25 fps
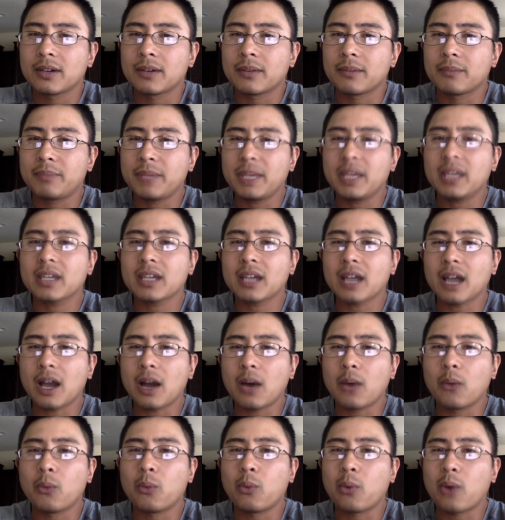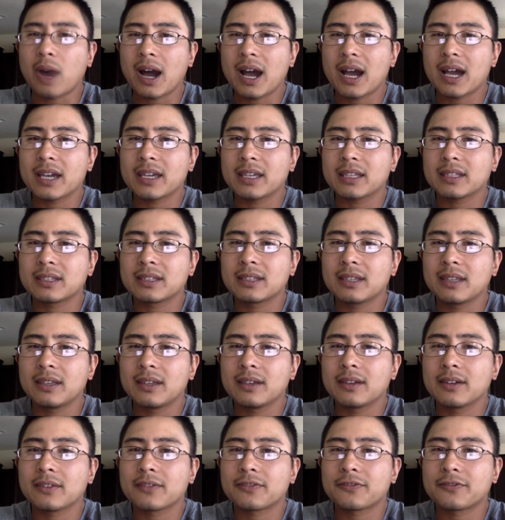being a wide
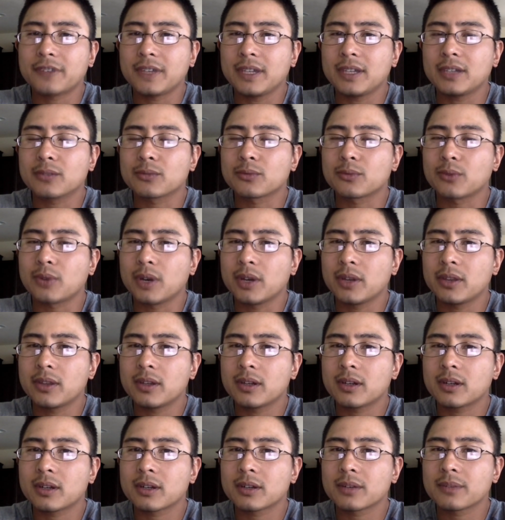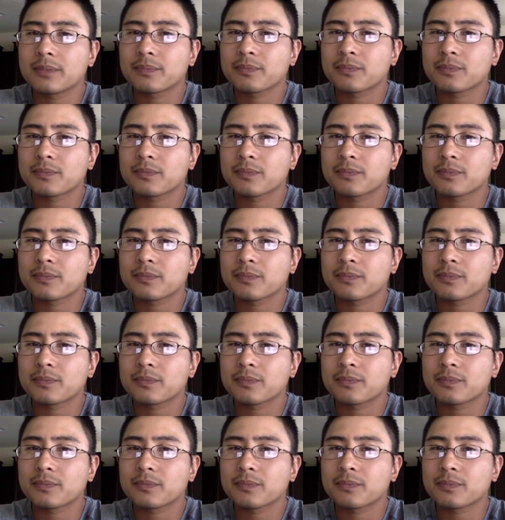feet runner,